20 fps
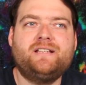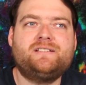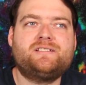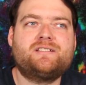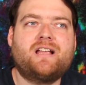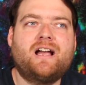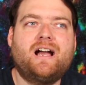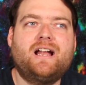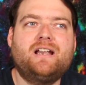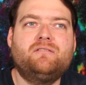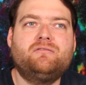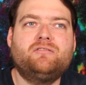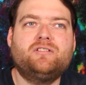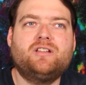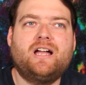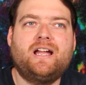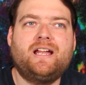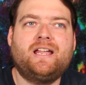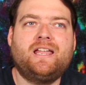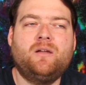It's kind of
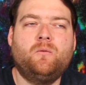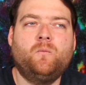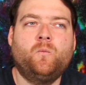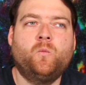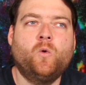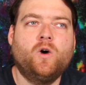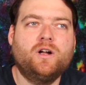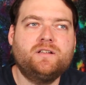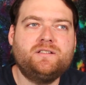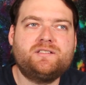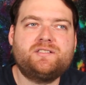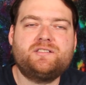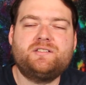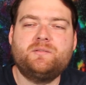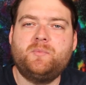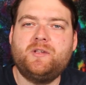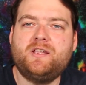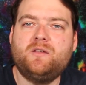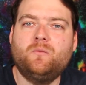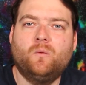like it wants
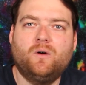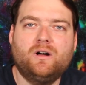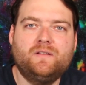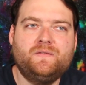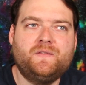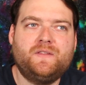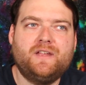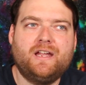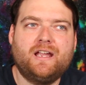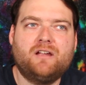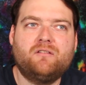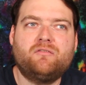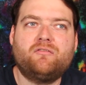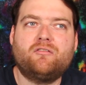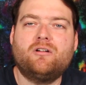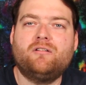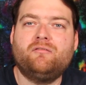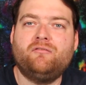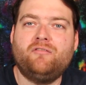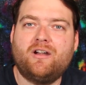to be one thing
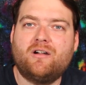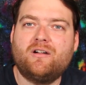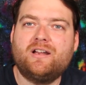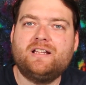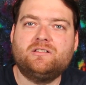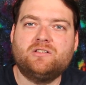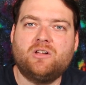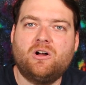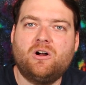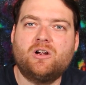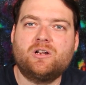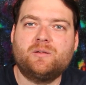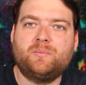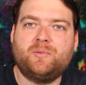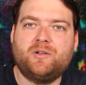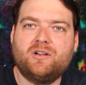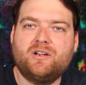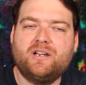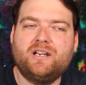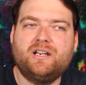for a very long
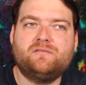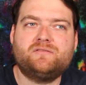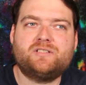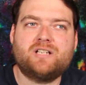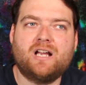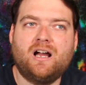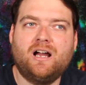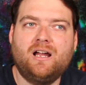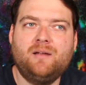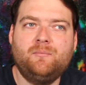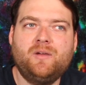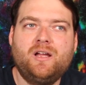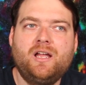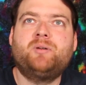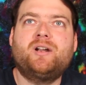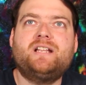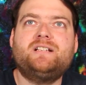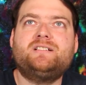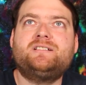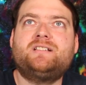period of time,
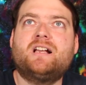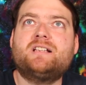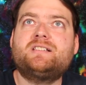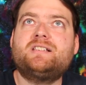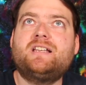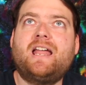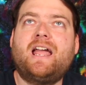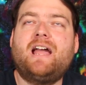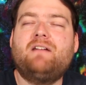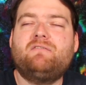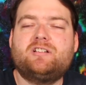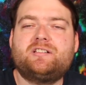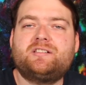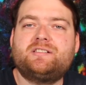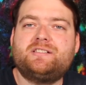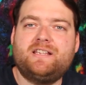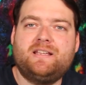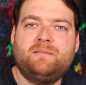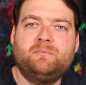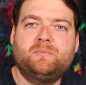but it doesn't have a
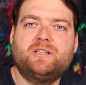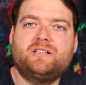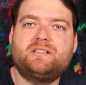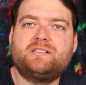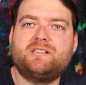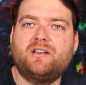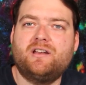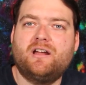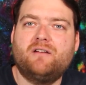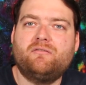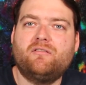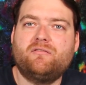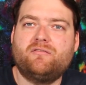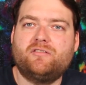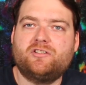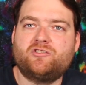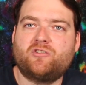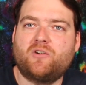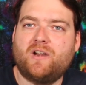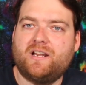seamless enough
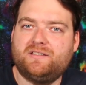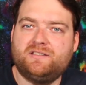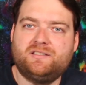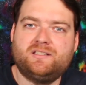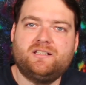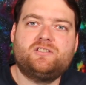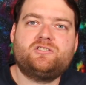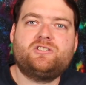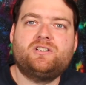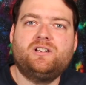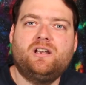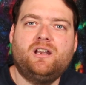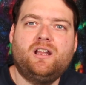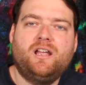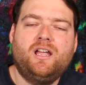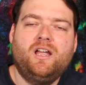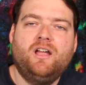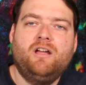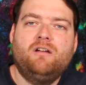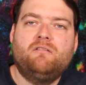of a transition
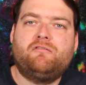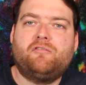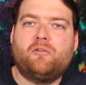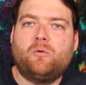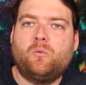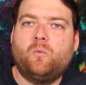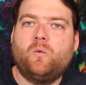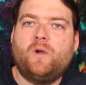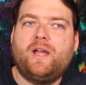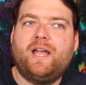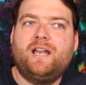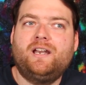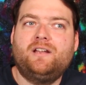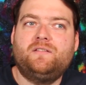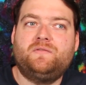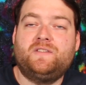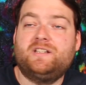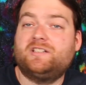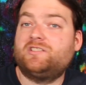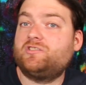for
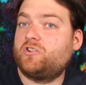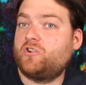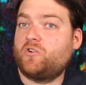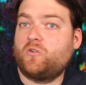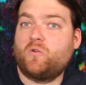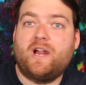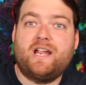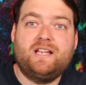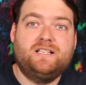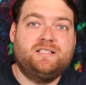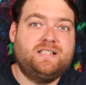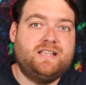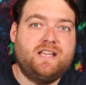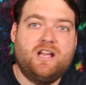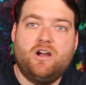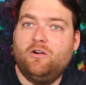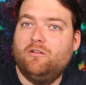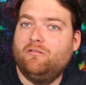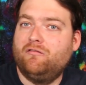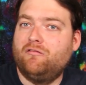when this
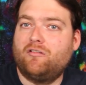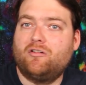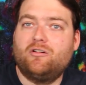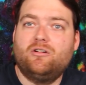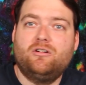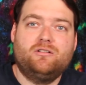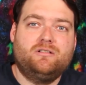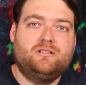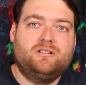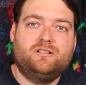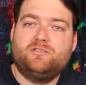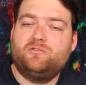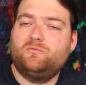crazy, overt,